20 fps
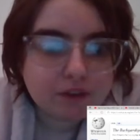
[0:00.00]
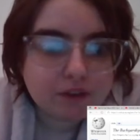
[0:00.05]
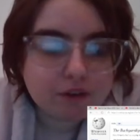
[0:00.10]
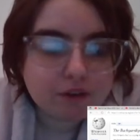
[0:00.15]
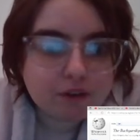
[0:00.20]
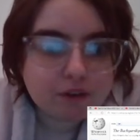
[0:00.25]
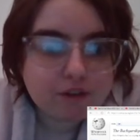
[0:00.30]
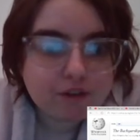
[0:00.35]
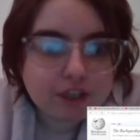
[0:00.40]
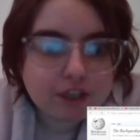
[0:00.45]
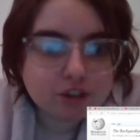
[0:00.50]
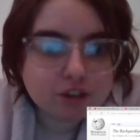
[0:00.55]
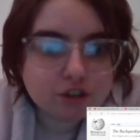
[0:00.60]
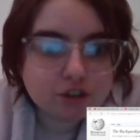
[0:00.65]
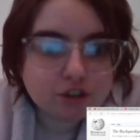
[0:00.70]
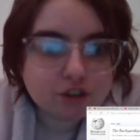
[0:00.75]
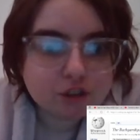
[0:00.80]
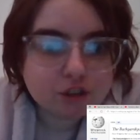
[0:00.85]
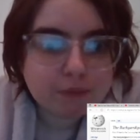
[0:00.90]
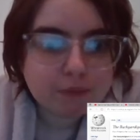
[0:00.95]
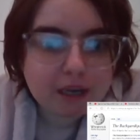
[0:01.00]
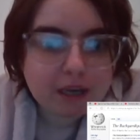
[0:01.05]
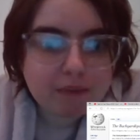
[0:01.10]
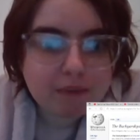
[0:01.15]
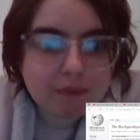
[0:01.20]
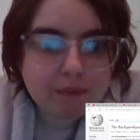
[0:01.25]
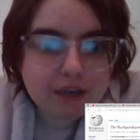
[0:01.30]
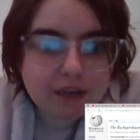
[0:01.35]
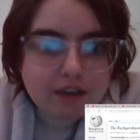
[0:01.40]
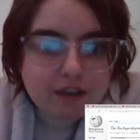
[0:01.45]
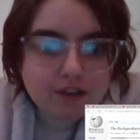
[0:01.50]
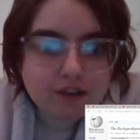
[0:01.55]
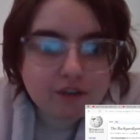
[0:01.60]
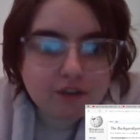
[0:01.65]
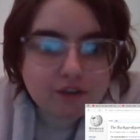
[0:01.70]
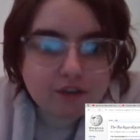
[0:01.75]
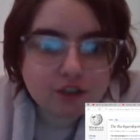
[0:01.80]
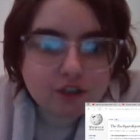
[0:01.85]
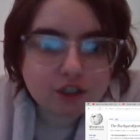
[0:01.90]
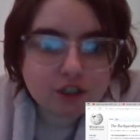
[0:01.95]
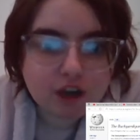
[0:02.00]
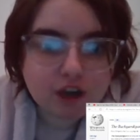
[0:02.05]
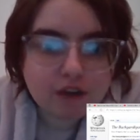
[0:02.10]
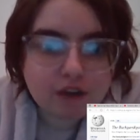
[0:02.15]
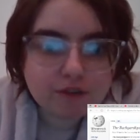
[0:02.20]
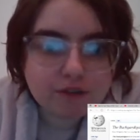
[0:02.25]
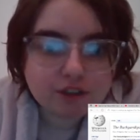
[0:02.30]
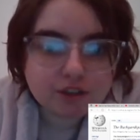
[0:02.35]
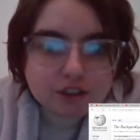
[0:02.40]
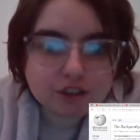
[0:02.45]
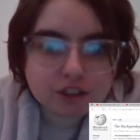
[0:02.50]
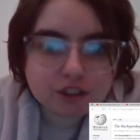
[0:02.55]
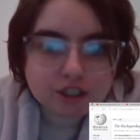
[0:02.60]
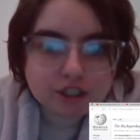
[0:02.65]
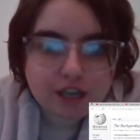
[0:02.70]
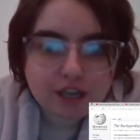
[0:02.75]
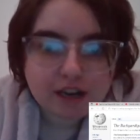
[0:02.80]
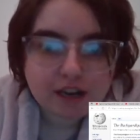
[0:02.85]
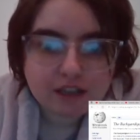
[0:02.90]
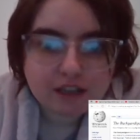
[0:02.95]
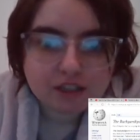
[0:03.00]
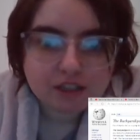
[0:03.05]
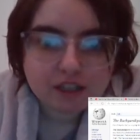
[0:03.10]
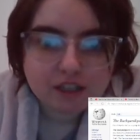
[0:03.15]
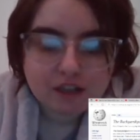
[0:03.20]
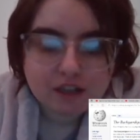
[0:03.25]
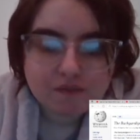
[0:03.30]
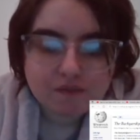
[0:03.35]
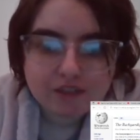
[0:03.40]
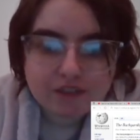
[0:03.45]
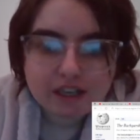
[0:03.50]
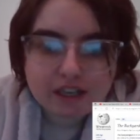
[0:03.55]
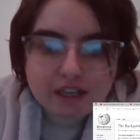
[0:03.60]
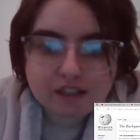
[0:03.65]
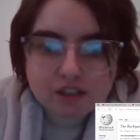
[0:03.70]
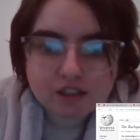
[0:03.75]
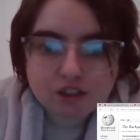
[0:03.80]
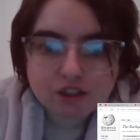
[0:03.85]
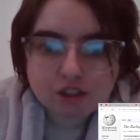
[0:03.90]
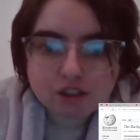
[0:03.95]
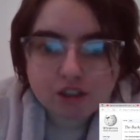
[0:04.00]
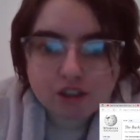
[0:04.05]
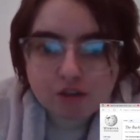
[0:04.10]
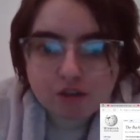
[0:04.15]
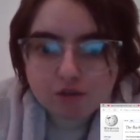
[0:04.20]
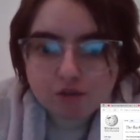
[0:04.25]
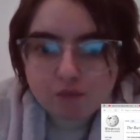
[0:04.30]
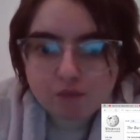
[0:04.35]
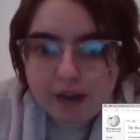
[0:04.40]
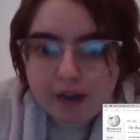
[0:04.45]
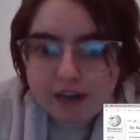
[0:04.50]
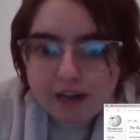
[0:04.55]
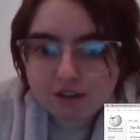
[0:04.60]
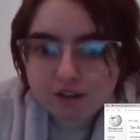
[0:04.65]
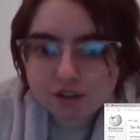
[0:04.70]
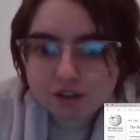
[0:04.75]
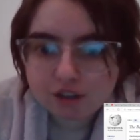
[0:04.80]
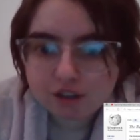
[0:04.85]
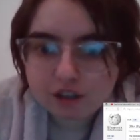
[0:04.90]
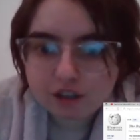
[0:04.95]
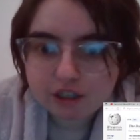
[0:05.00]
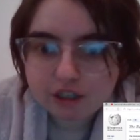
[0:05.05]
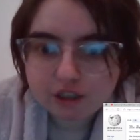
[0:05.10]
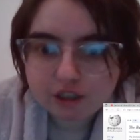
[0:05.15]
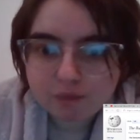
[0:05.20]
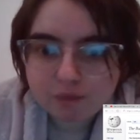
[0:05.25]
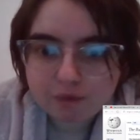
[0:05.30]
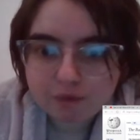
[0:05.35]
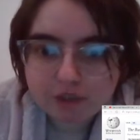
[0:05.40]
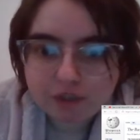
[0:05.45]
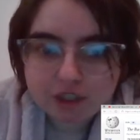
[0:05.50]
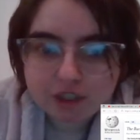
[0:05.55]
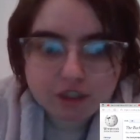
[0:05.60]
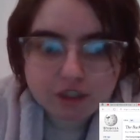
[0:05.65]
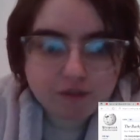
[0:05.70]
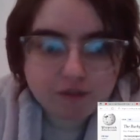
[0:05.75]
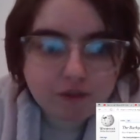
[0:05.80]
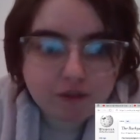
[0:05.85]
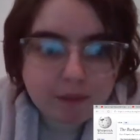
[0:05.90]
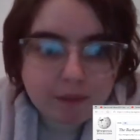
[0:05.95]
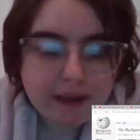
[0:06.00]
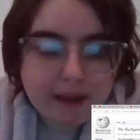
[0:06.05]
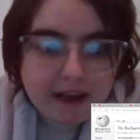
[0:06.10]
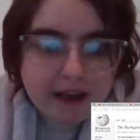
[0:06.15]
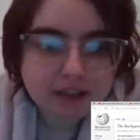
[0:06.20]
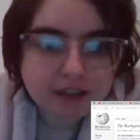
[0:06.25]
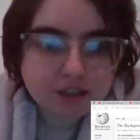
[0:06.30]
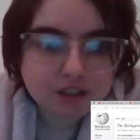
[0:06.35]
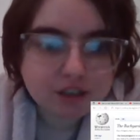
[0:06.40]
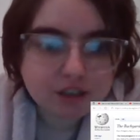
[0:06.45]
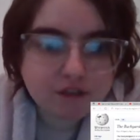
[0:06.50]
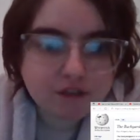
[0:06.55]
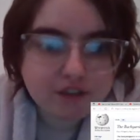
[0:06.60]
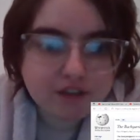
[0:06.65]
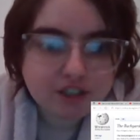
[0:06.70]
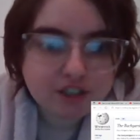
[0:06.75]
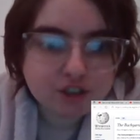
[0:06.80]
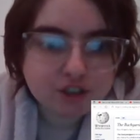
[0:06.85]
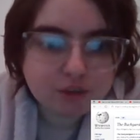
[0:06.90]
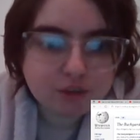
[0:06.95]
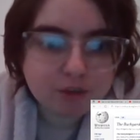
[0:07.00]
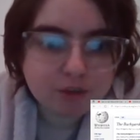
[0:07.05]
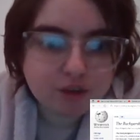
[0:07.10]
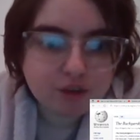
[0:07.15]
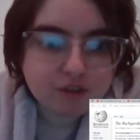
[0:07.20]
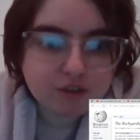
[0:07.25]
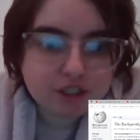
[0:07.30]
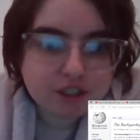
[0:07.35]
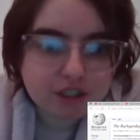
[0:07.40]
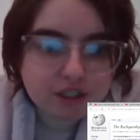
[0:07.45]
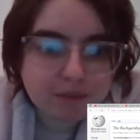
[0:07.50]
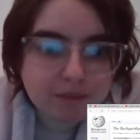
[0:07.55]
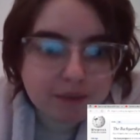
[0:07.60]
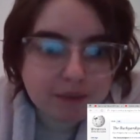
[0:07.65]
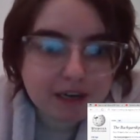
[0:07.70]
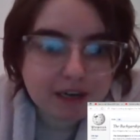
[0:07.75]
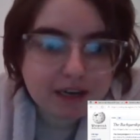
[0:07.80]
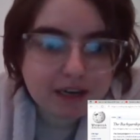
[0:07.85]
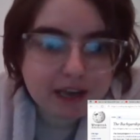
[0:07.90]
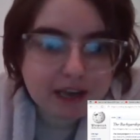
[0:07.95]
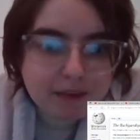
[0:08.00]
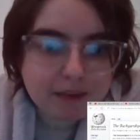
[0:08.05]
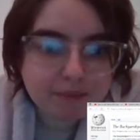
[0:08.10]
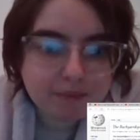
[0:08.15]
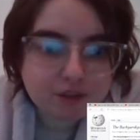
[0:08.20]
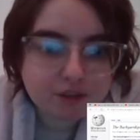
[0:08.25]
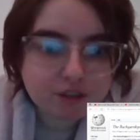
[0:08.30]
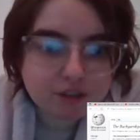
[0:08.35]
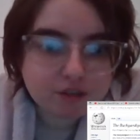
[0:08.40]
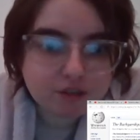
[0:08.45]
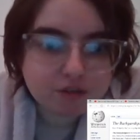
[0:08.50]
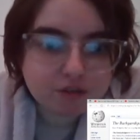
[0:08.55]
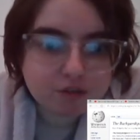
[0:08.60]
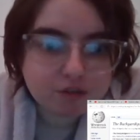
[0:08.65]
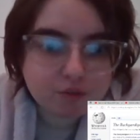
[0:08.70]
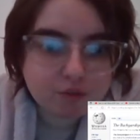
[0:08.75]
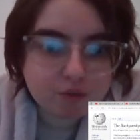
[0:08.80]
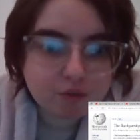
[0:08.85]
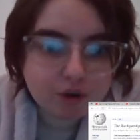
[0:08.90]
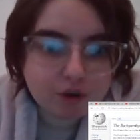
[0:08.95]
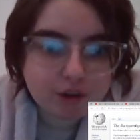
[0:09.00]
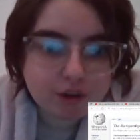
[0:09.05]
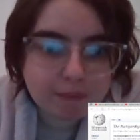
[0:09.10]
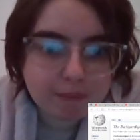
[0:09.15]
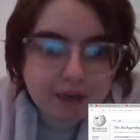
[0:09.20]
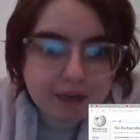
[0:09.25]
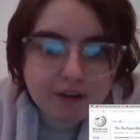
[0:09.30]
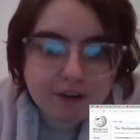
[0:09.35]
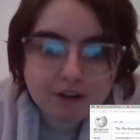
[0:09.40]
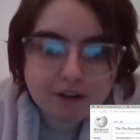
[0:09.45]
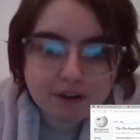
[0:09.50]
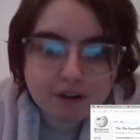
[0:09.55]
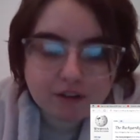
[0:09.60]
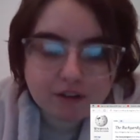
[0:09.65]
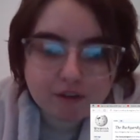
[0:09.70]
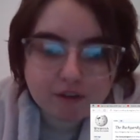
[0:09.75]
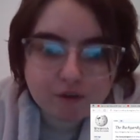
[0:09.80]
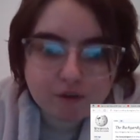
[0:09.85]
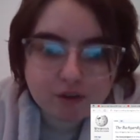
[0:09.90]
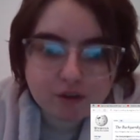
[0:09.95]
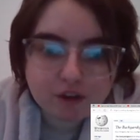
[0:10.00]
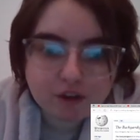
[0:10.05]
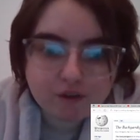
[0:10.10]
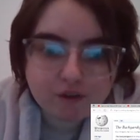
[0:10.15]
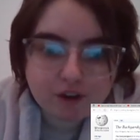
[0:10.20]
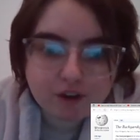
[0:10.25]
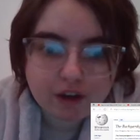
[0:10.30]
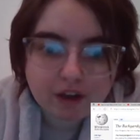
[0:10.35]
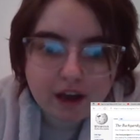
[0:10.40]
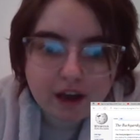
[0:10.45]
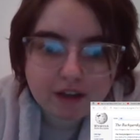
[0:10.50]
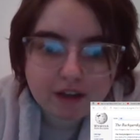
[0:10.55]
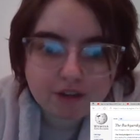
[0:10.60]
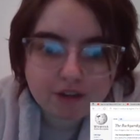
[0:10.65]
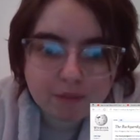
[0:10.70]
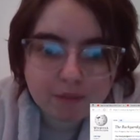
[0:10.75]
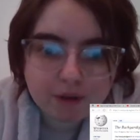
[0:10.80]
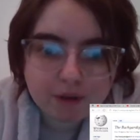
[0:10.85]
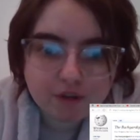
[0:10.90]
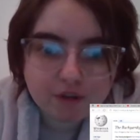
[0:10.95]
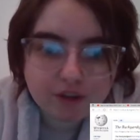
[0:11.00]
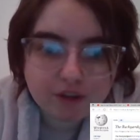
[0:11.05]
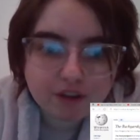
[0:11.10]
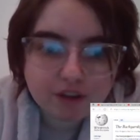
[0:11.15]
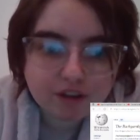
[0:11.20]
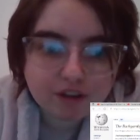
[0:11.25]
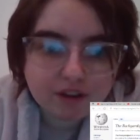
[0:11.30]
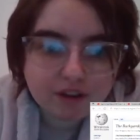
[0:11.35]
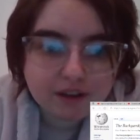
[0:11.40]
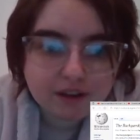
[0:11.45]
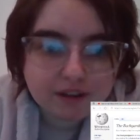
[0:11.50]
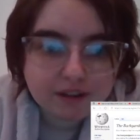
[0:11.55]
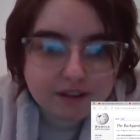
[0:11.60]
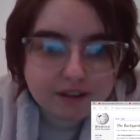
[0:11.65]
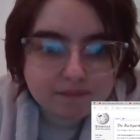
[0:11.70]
Their adventures span many different genres and settings, and the show's writers took inspiration from action-adventure movies and many episodes were the parodies of different kinds of movies.